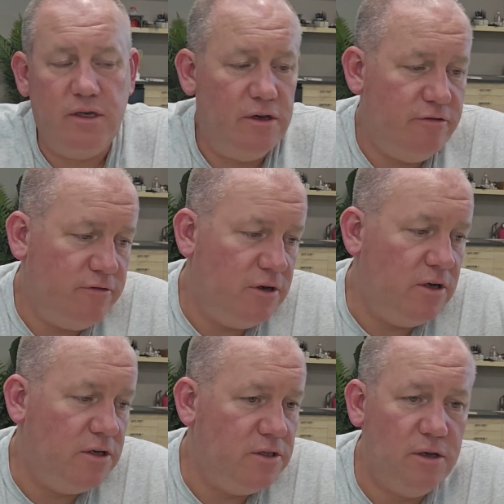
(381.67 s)
If
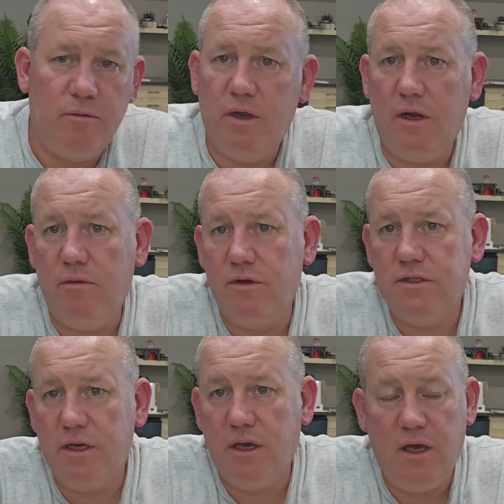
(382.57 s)
somebody would
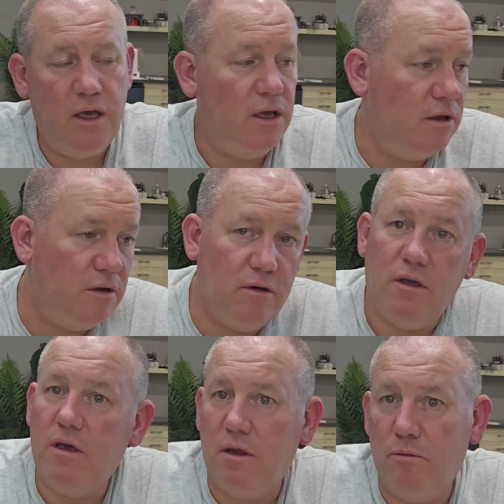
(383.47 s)
say, hey,
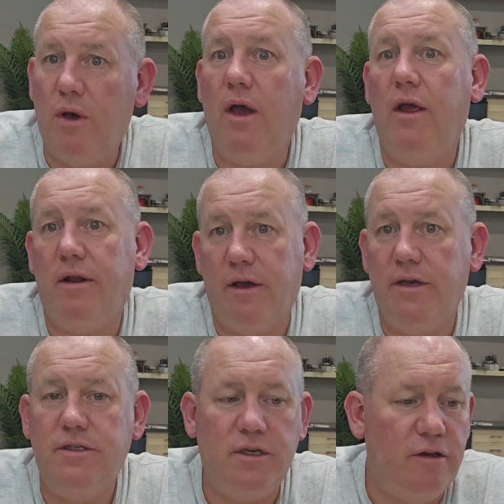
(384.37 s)
you can buy an
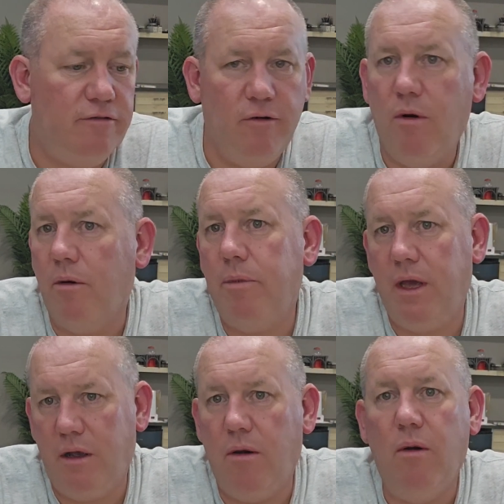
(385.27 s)
IC4
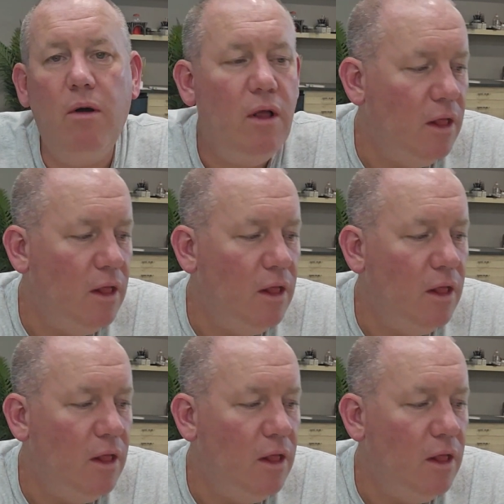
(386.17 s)
Pico